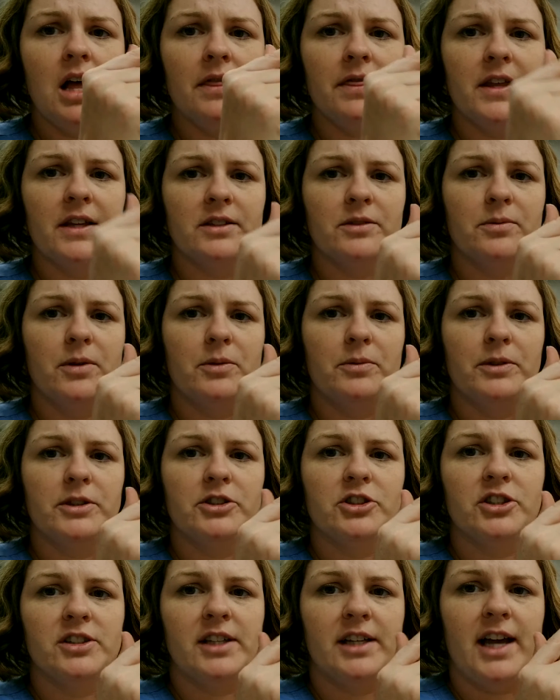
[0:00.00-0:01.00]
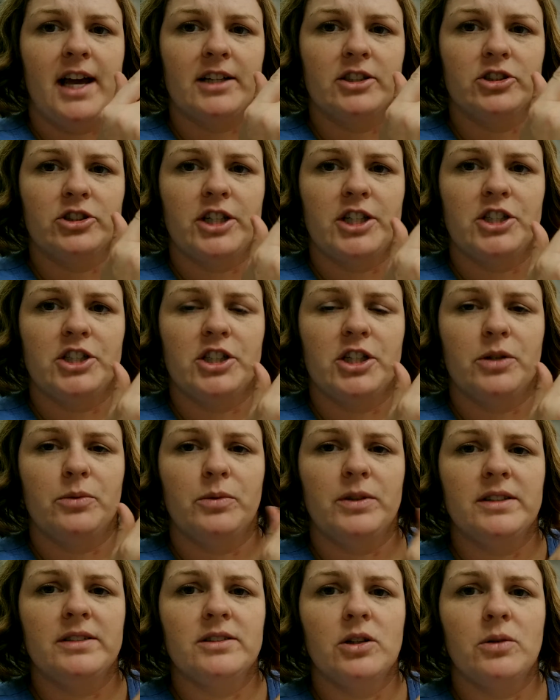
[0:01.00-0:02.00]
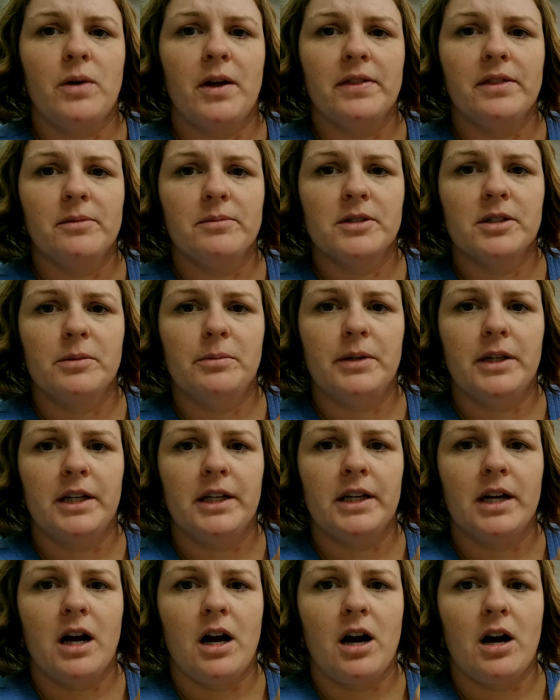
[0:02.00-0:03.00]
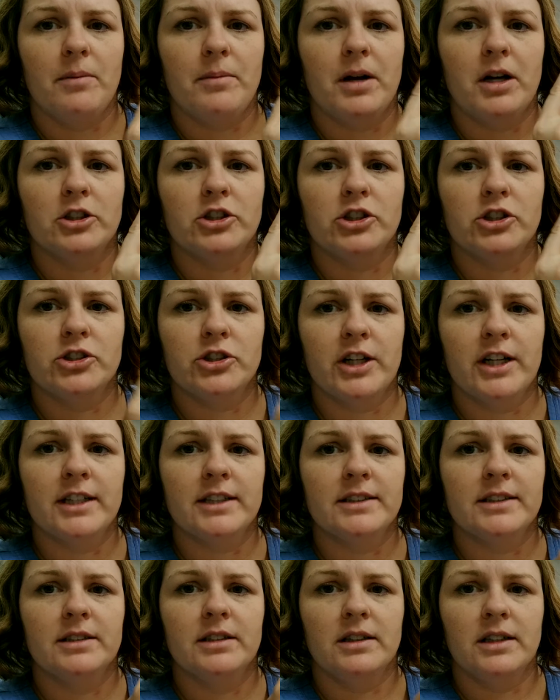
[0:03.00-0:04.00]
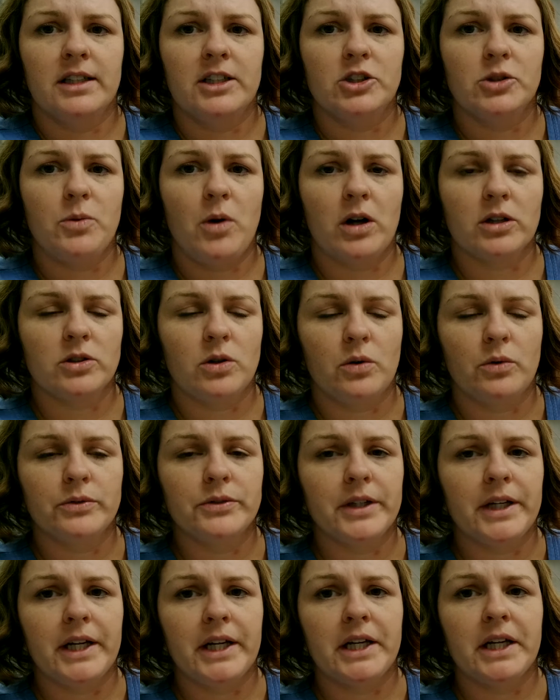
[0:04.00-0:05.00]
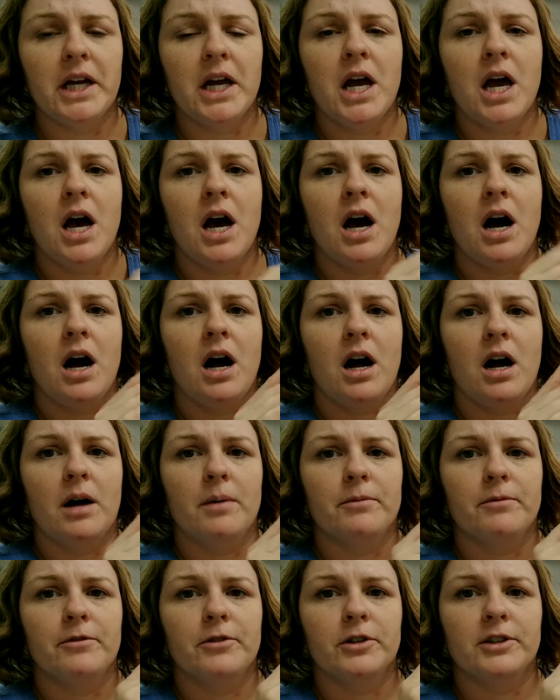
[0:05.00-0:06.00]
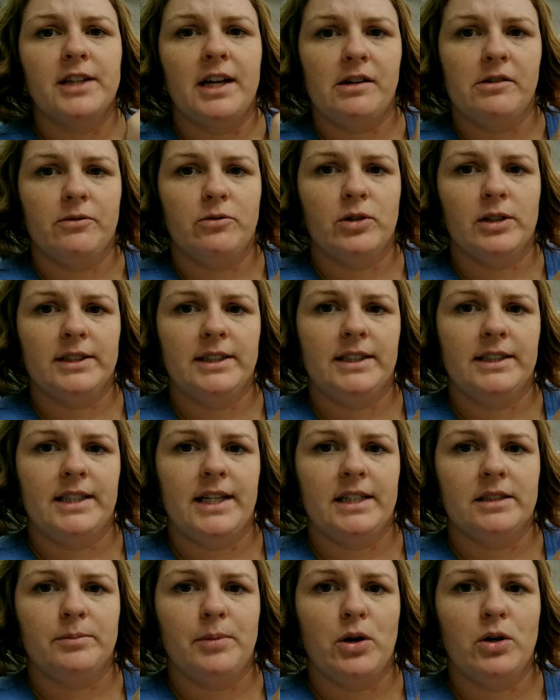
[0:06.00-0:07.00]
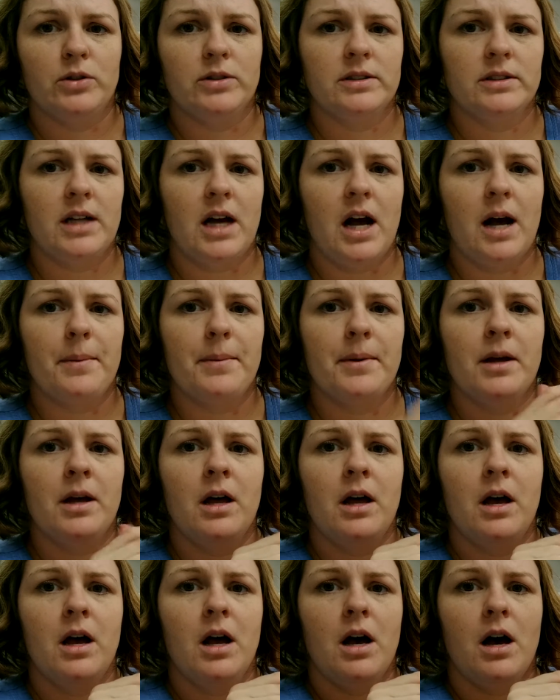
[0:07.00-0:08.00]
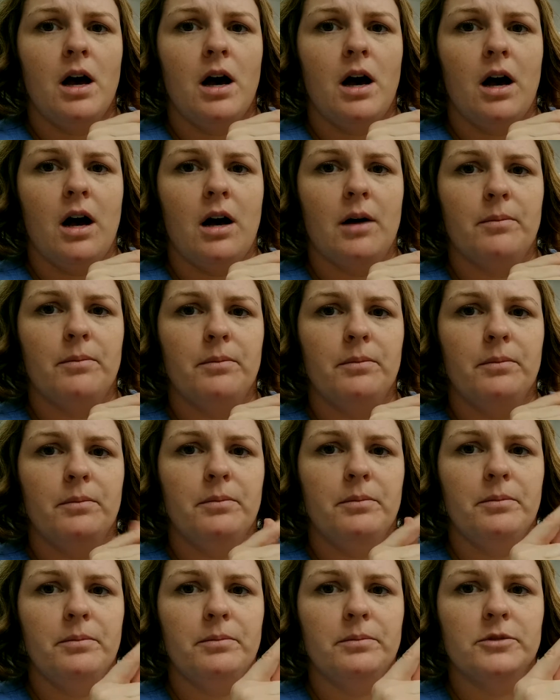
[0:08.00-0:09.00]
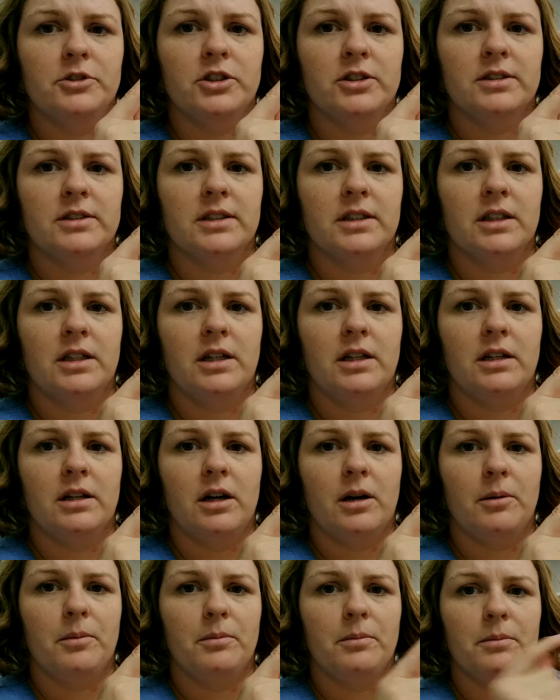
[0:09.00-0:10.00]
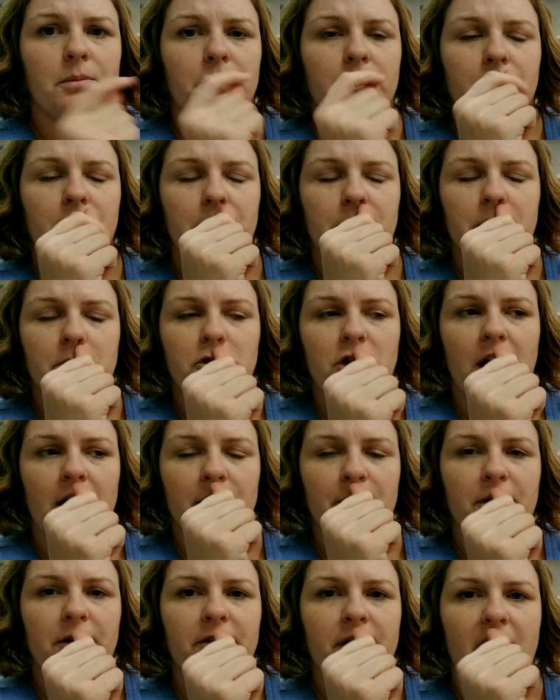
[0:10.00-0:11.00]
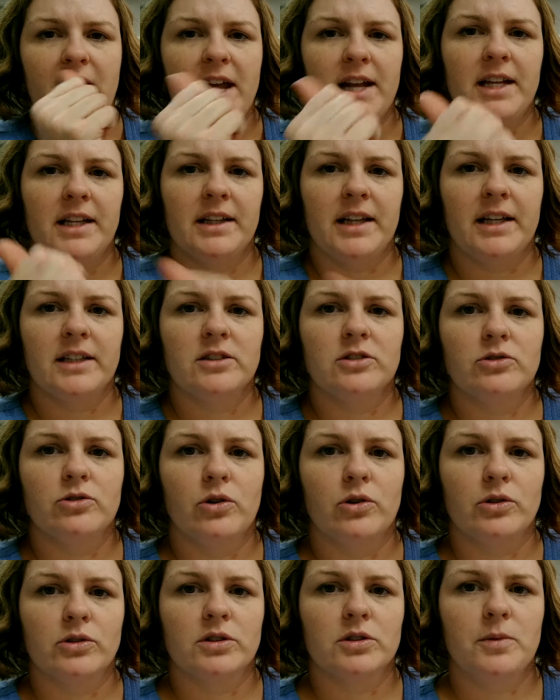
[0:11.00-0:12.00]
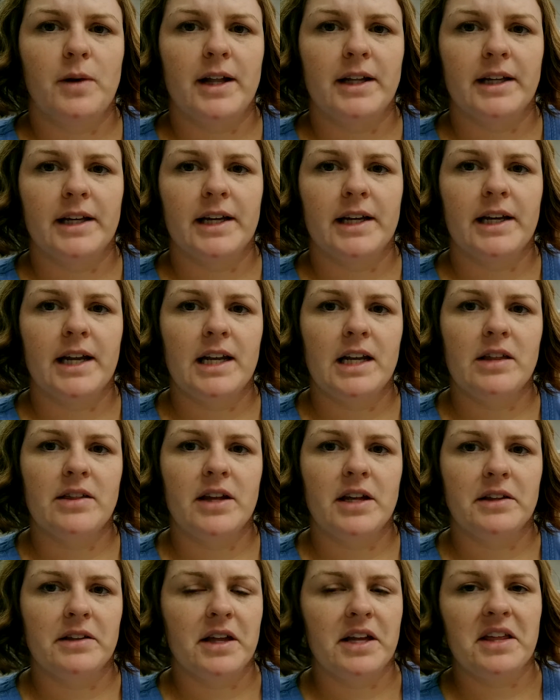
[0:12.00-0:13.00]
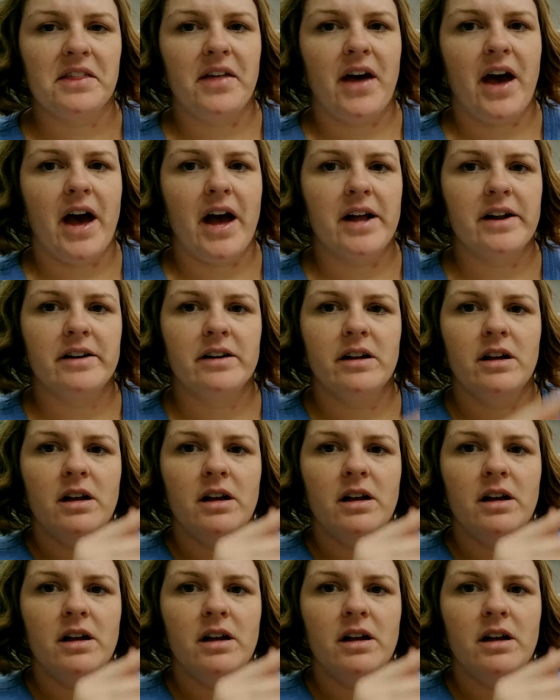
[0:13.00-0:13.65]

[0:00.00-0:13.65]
This one was just a castration. We still want them to be a strict leash walked only for 10 to 14 days post-op, just to try to prevent any like scrotal swelling, anything like that.